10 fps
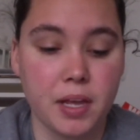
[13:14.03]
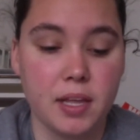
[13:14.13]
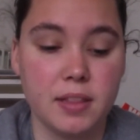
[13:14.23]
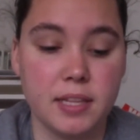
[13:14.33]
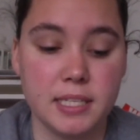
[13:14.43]

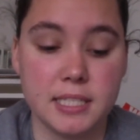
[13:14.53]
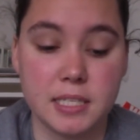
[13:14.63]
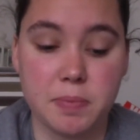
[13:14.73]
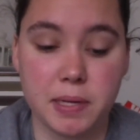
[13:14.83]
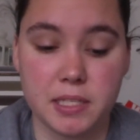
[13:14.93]
This is
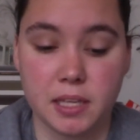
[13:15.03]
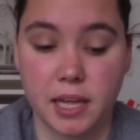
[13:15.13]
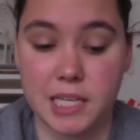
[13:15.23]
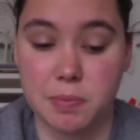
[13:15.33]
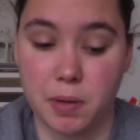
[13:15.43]
basically
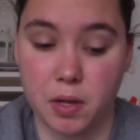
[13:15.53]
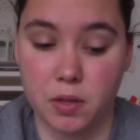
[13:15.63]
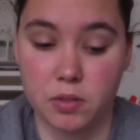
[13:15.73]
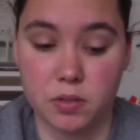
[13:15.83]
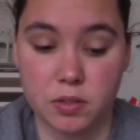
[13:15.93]
a
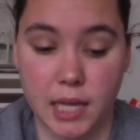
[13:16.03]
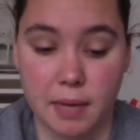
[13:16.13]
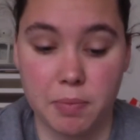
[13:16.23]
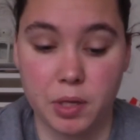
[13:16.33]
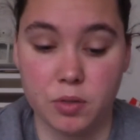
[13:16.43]
spell that
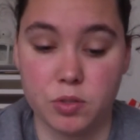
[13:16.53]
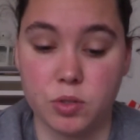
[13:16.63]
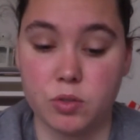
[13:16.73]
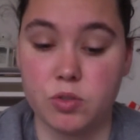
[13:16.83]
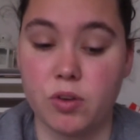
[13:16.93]
can be used
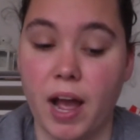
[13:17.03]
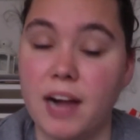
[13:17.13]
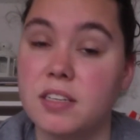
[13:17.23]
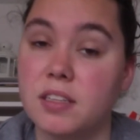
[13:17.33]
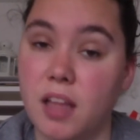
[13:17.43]
to
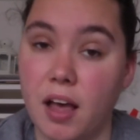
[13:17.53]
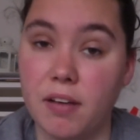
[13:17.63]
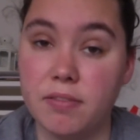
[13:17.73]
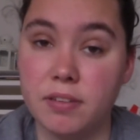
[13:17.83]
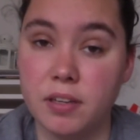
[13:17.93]
attract
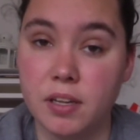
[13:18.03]
love